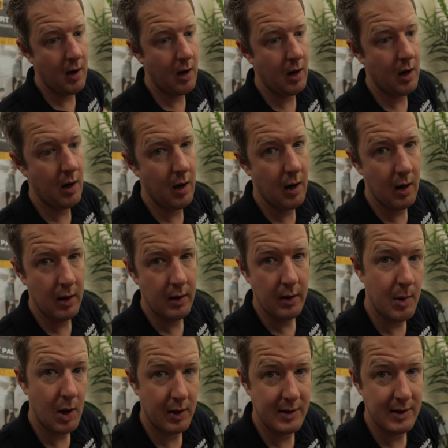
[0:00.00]
our
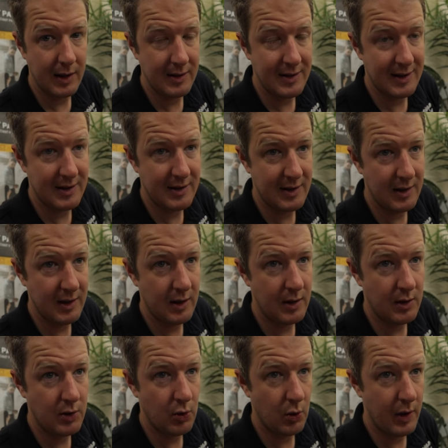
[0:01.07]
marketing assistant,
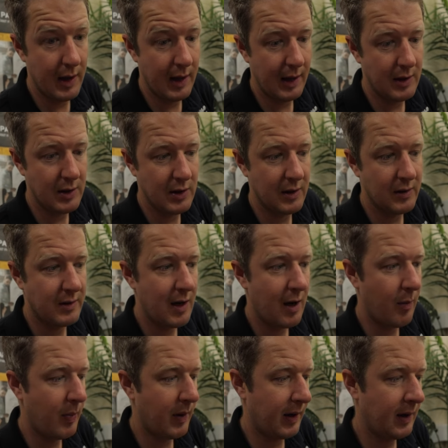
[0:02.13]
joining and just
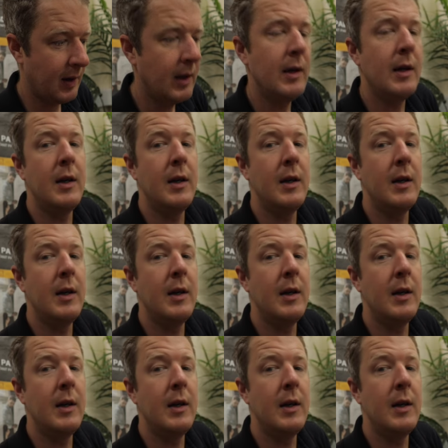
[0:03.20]
helping